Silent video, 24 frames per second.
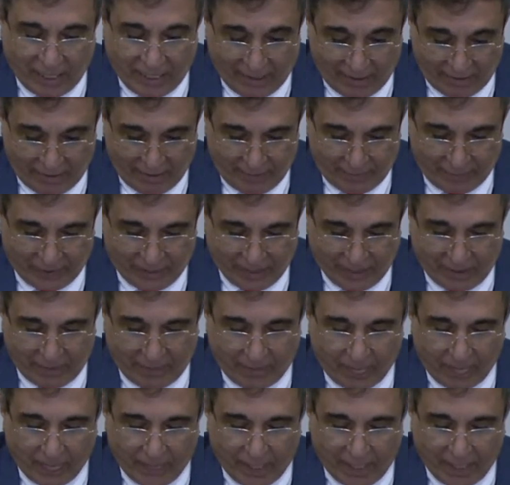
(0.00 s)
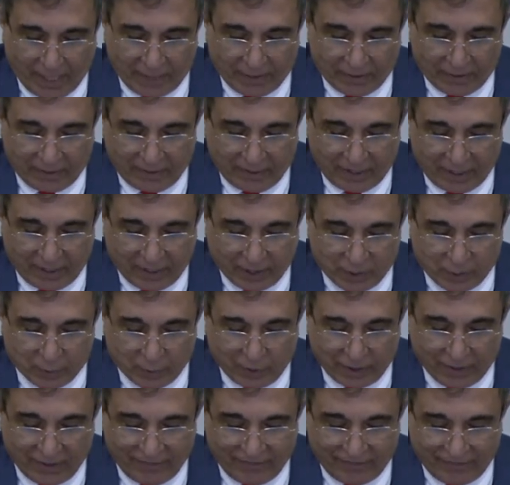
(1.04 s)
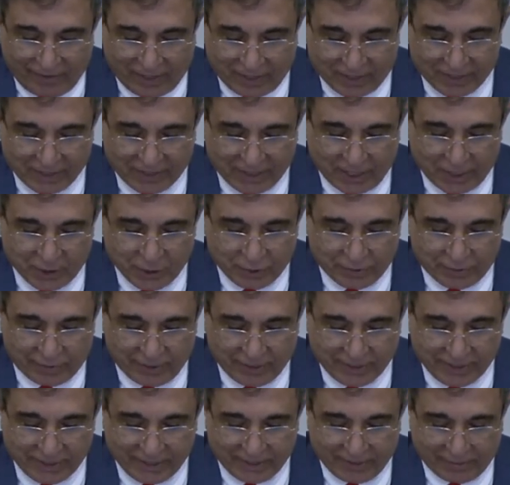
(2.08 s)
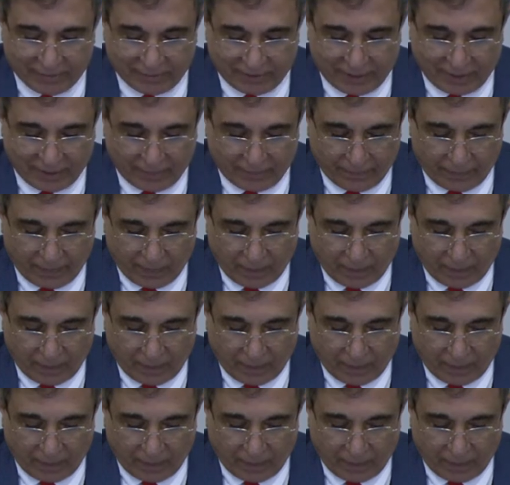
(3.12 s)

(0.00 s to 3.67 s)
Arabia and the 21st century Syria.